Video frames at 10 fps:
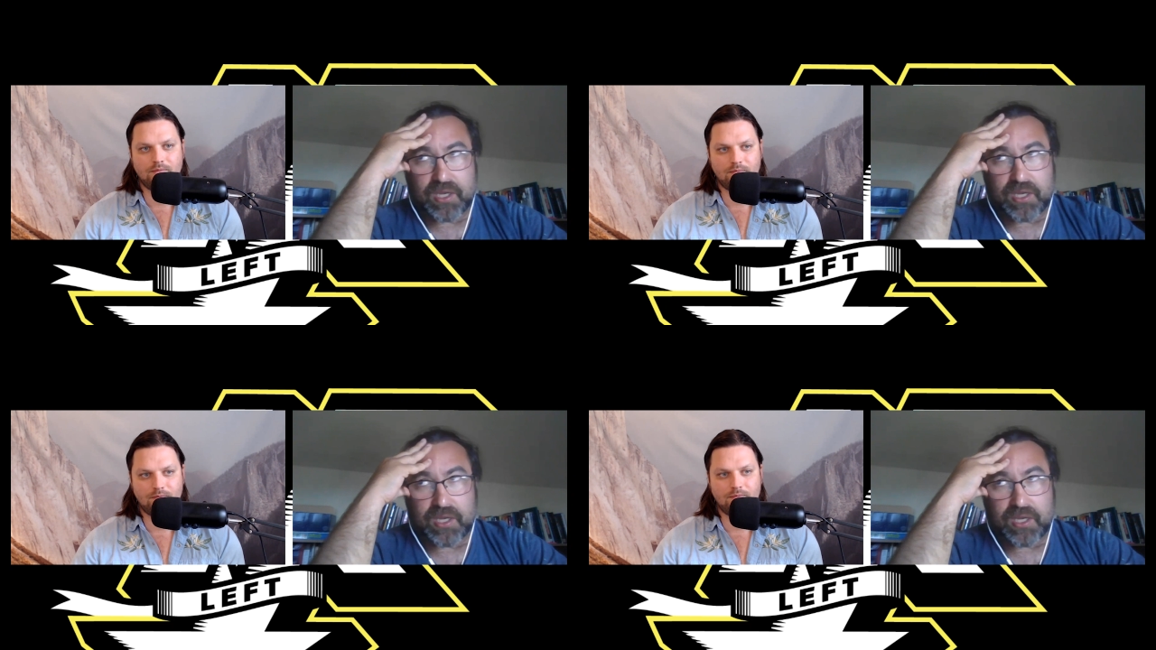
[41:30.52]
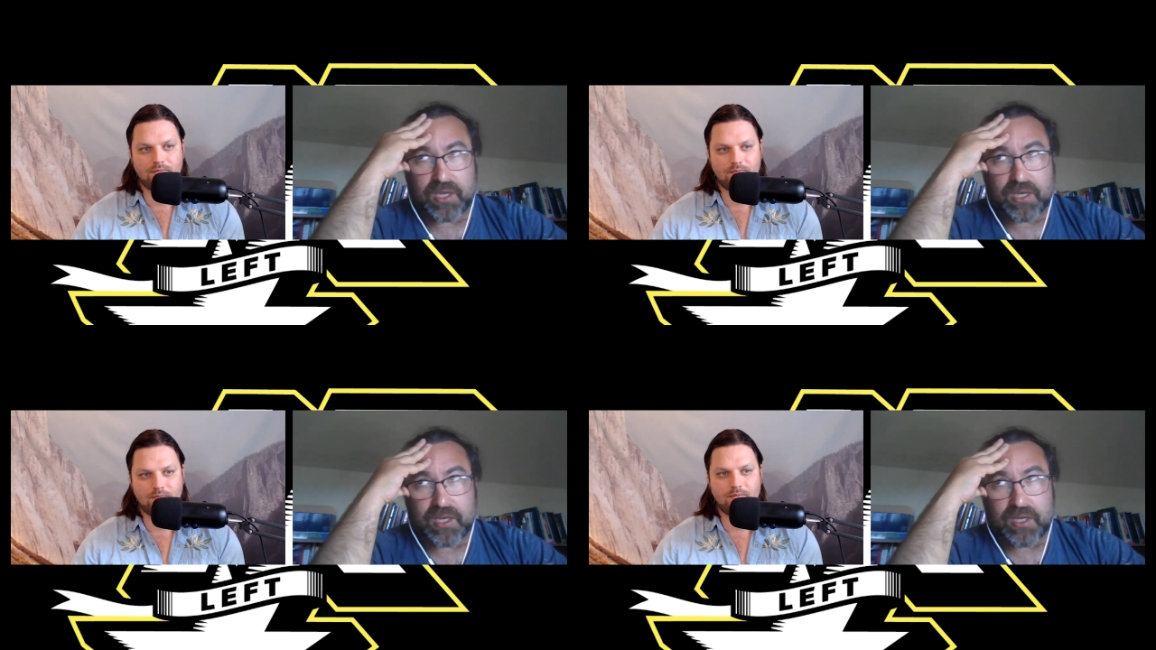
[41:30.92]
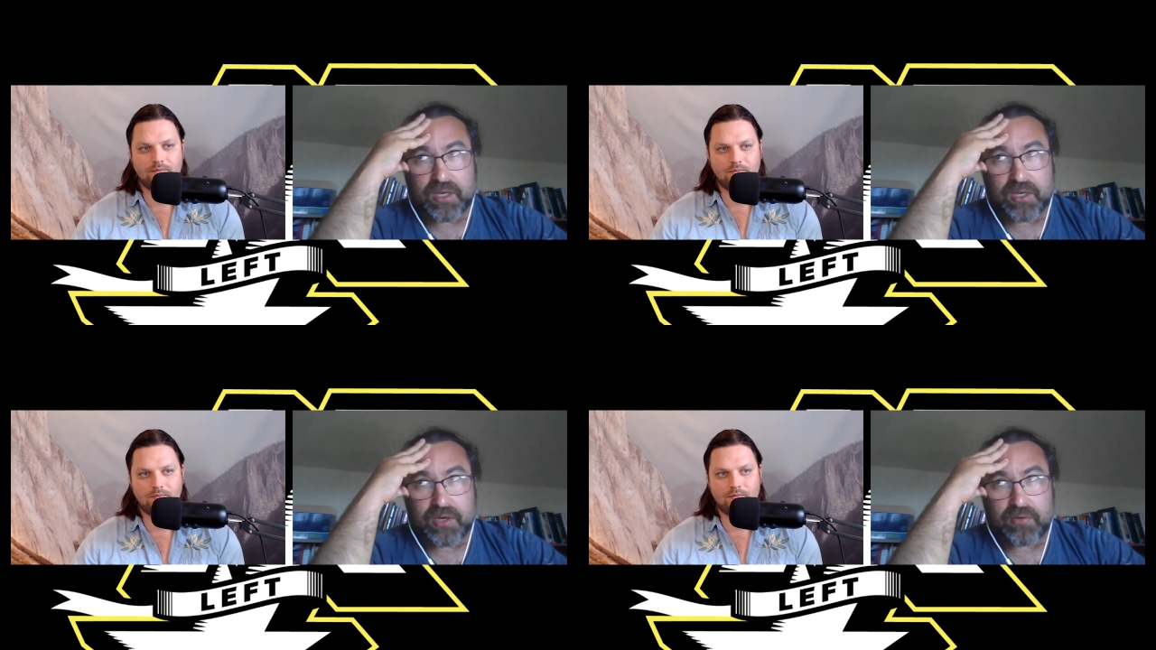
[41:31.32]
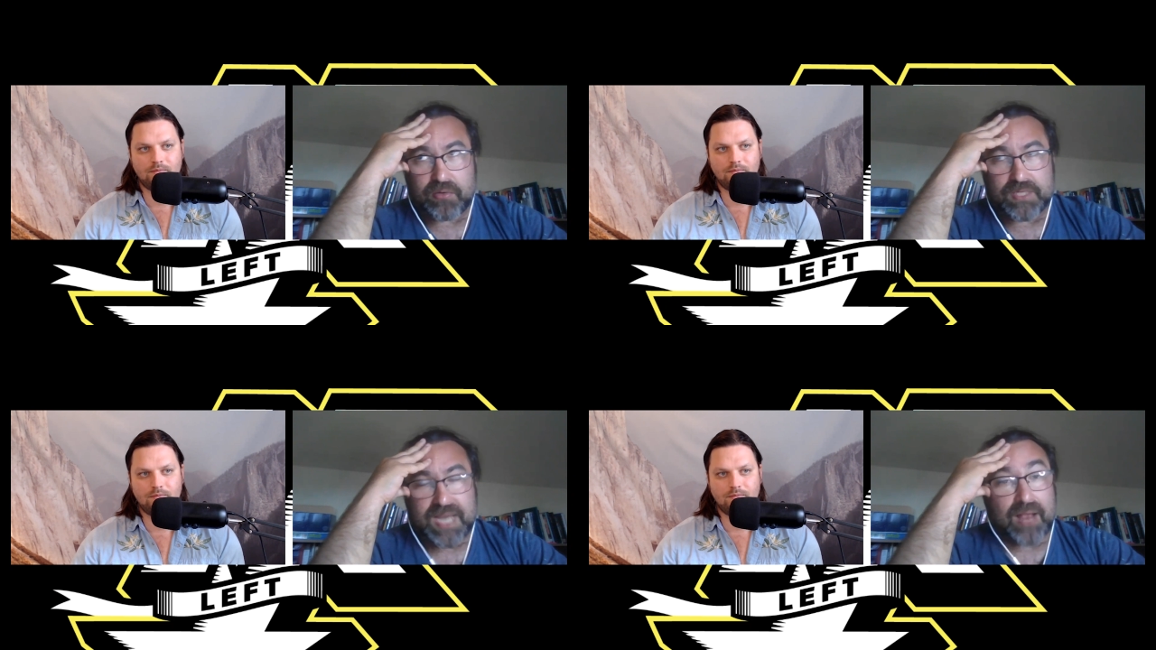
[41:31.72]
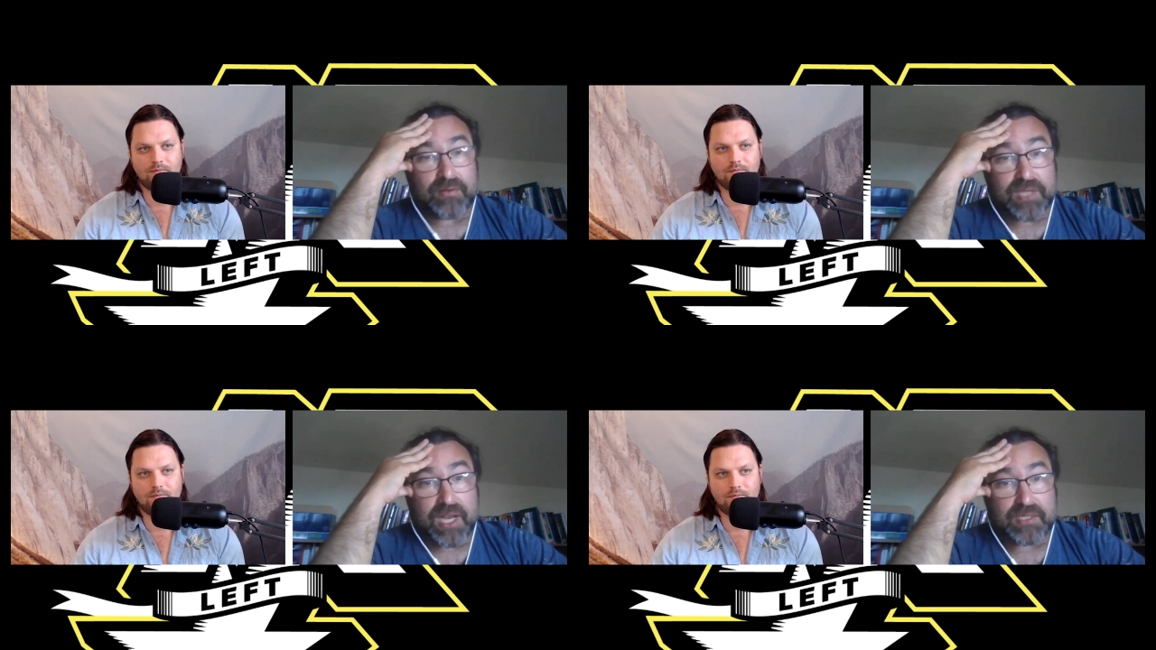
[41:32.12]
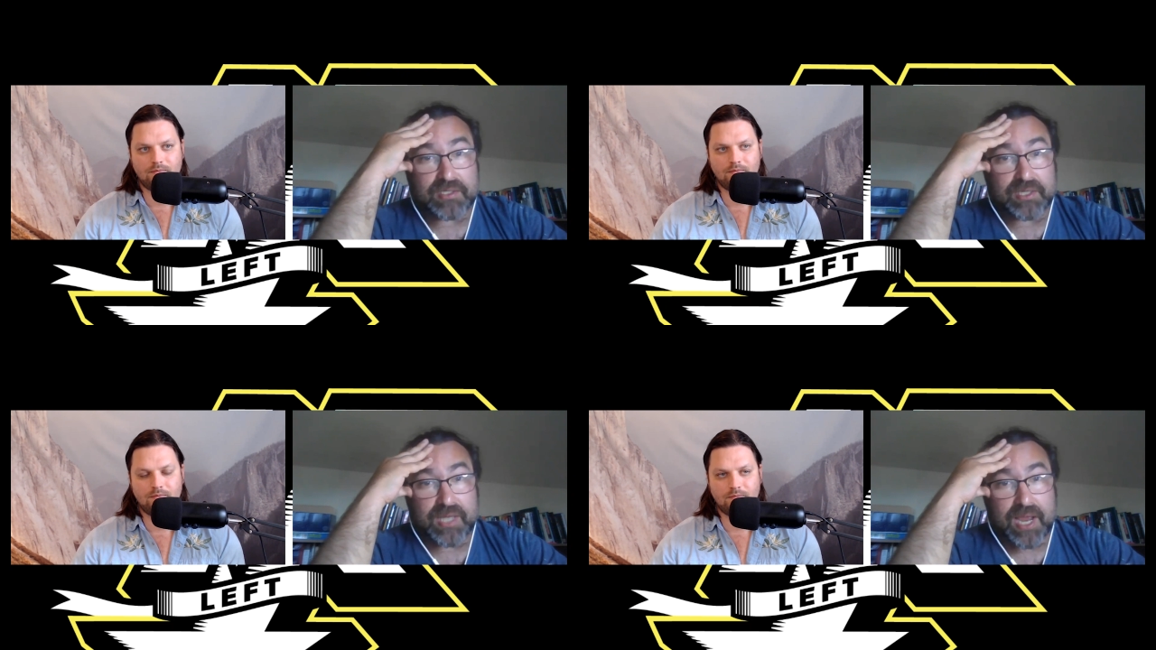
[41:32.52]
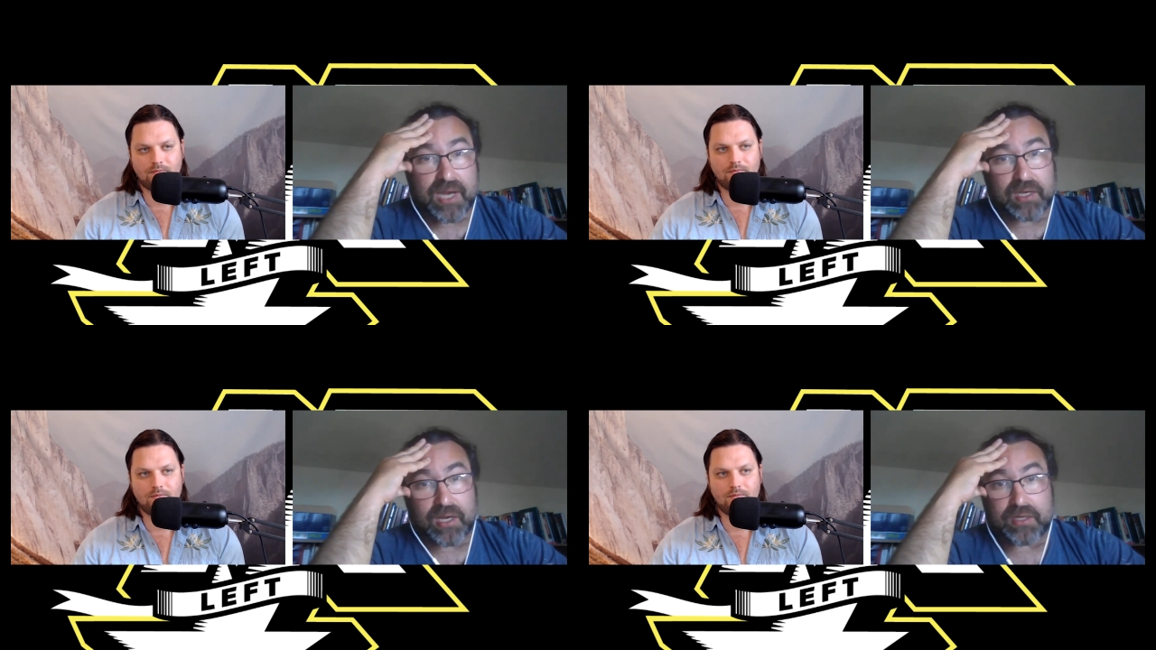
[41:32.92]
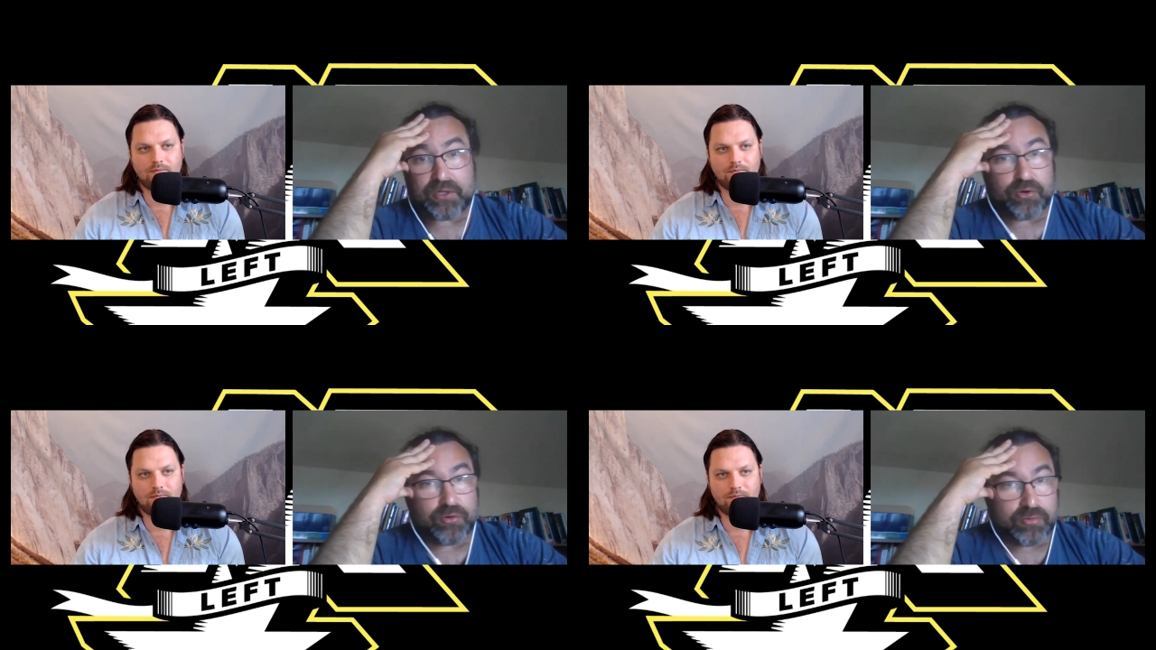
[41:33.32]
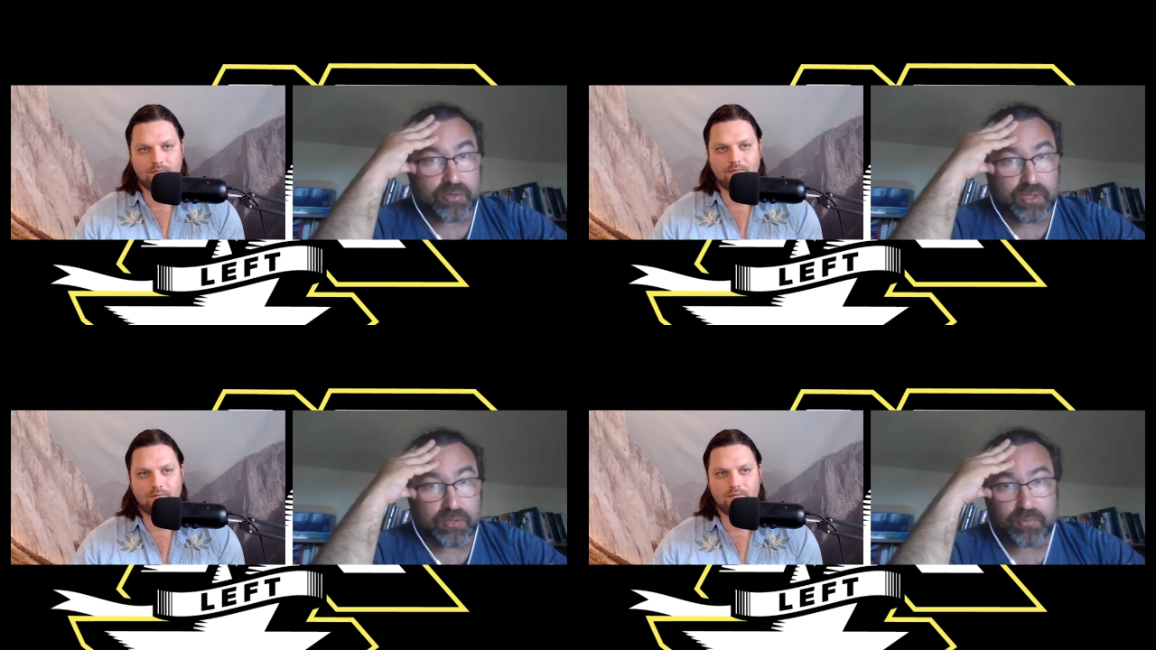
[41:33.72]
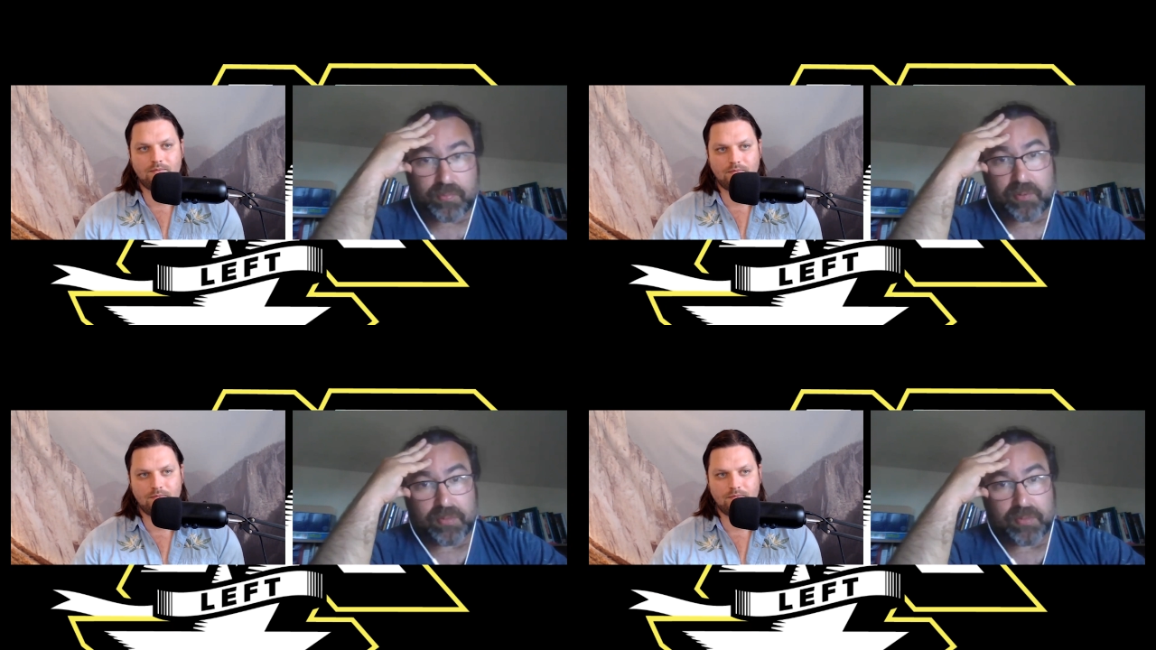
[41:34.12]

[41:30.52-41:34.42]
Speaker 1: uh, you know downsides to that like you know a